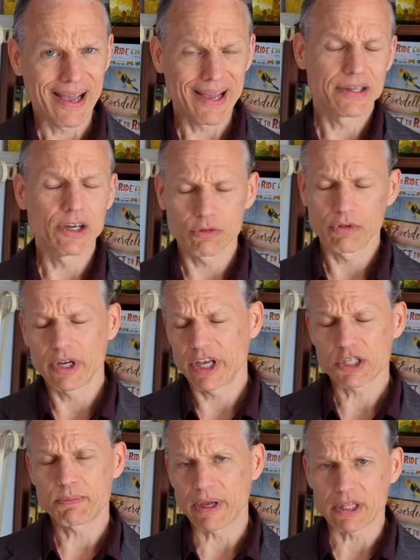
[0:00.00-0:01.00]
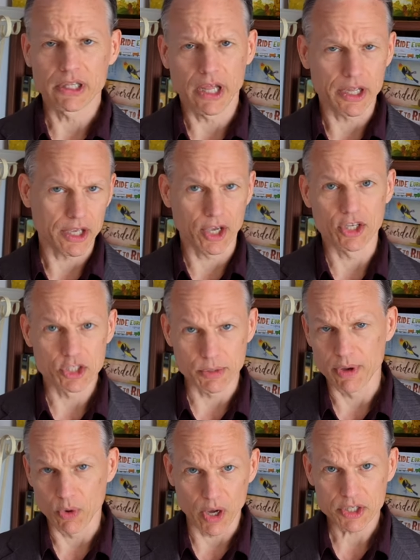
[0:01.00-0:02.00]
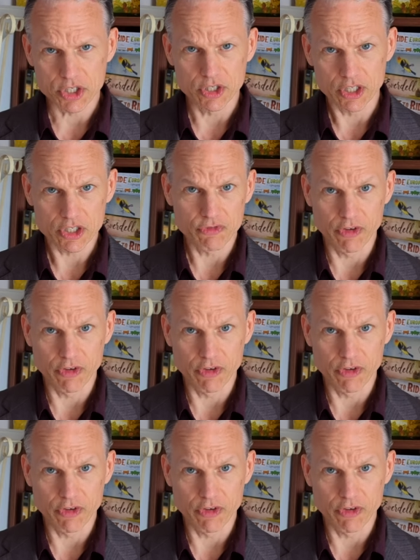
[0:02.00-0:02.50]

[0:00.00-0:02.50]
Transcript: I don't really expect a lot of kids to be watching this